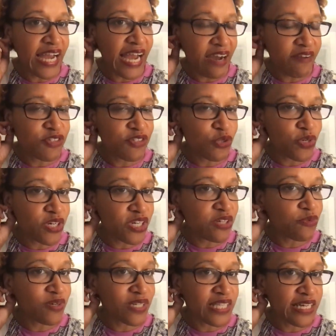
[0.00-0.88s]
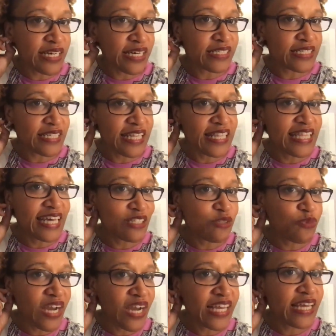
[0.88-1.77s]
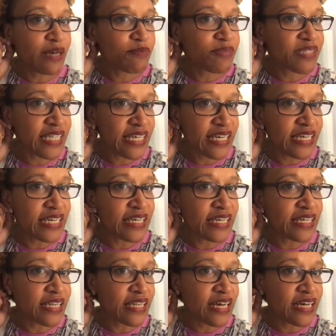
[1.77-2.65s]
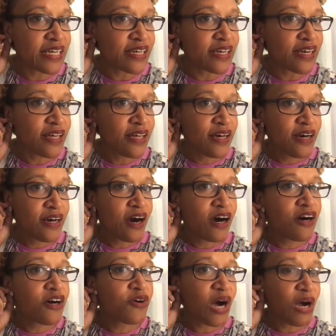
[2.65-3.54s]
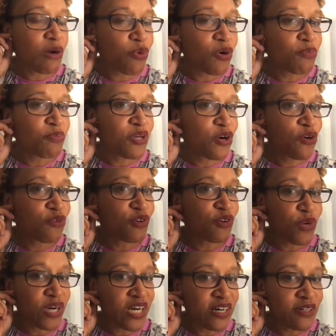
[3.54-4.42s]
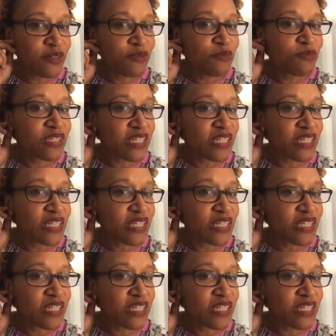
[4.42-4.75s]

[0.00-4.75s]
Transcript: after working with us. And that's why I kept saying, like, oh, I won't be overwhelmed.